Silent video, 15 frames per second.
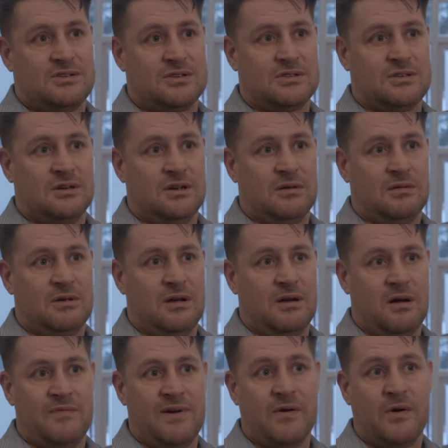just a
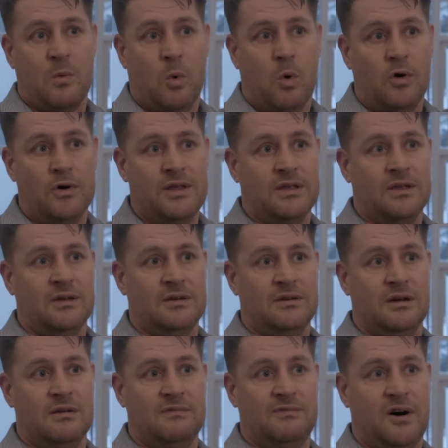very rewarding
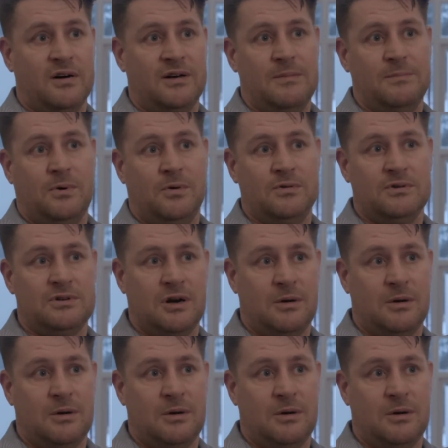and vitally important